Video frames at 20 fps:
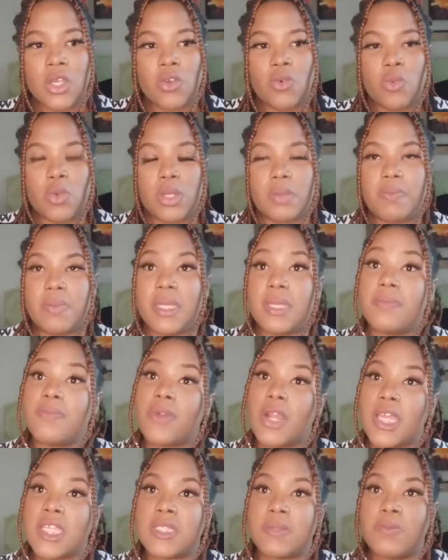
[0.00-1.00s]
would be
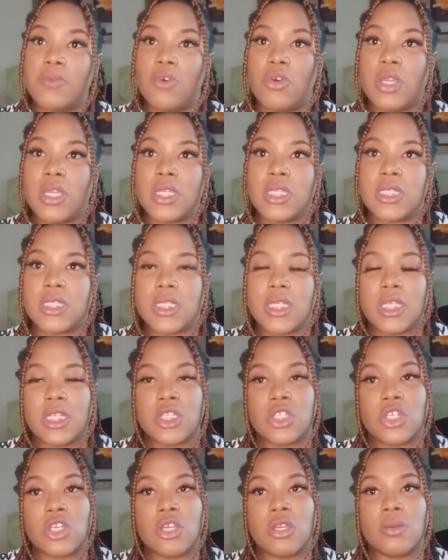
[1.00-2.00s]
price point in
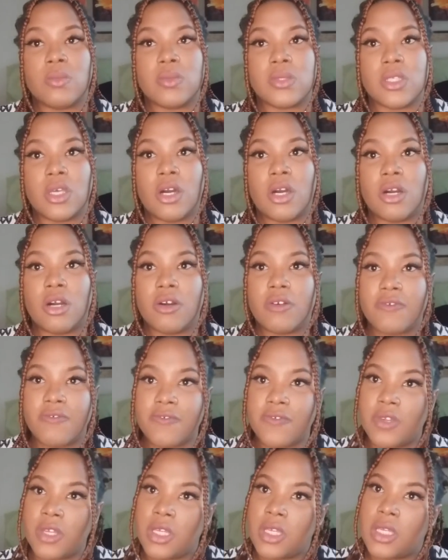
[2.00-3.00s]
terms of
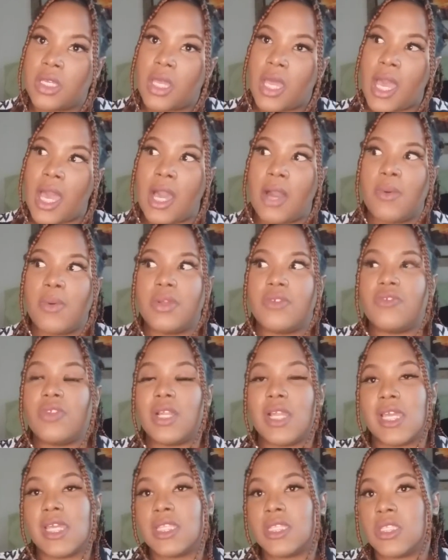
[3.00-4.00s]
how it
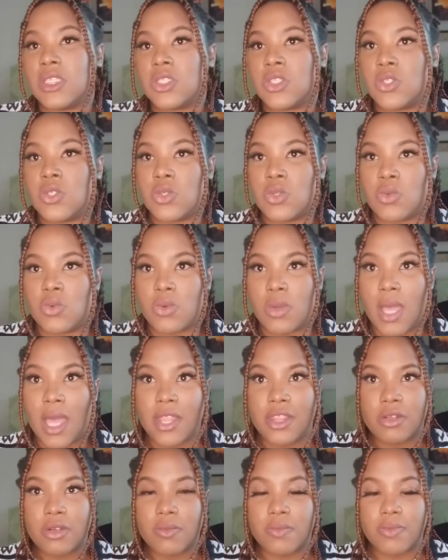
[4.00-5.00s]
relates to
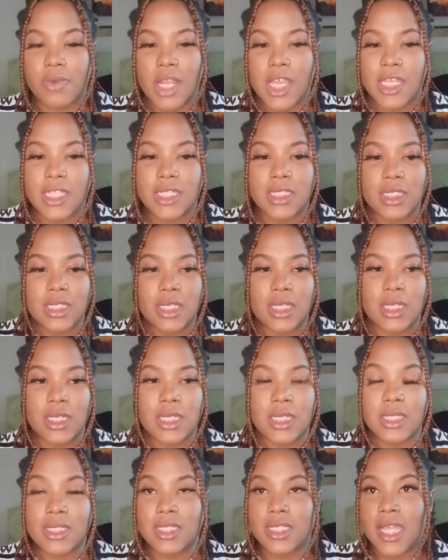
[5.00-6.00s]
other brands in
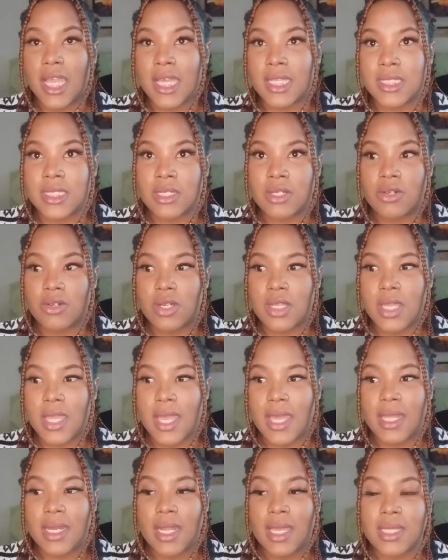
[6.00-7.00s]
its category,
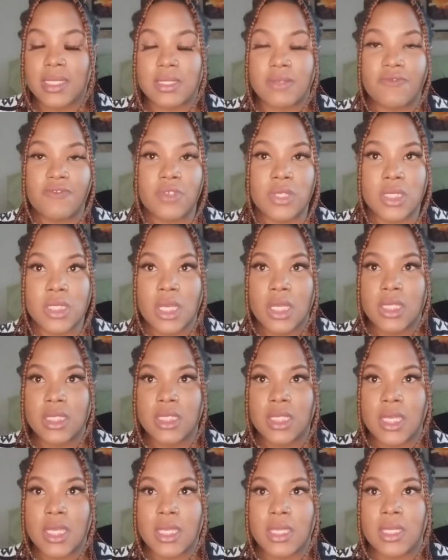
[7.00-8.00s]
and as a
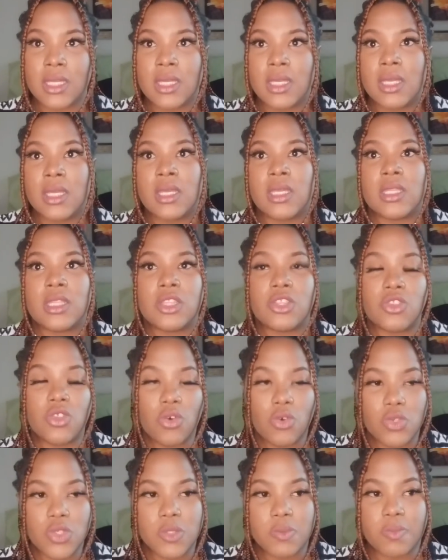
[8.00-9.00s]
frizzante,
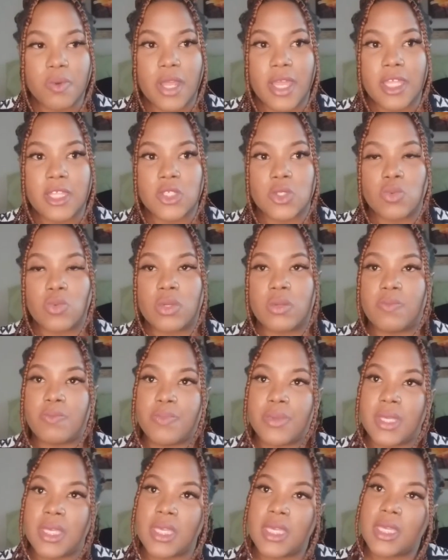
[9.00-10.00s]
those brands would
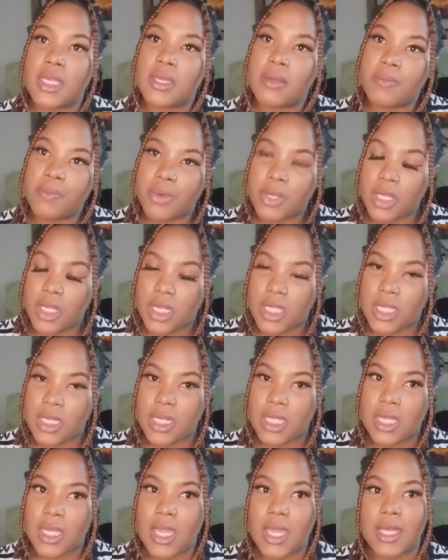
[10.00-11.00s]
be
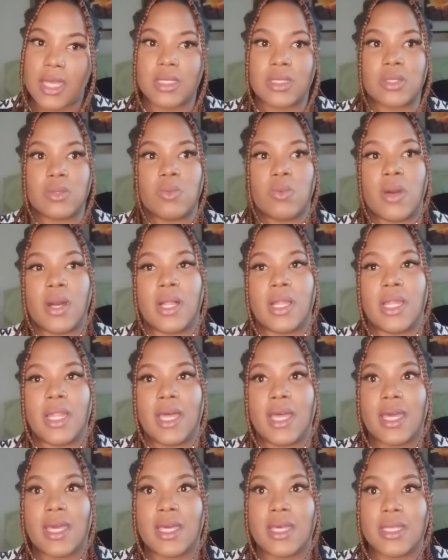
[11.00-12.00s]
Bernini as well
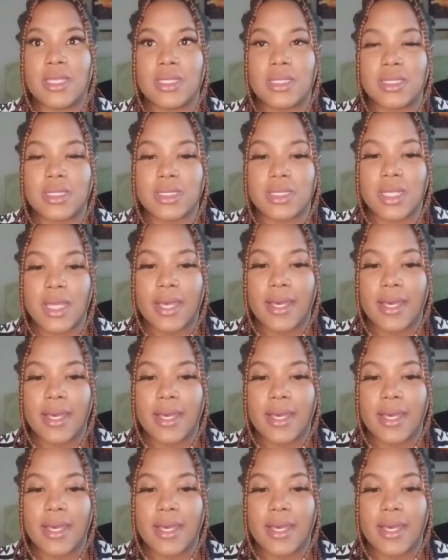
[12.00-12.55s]
as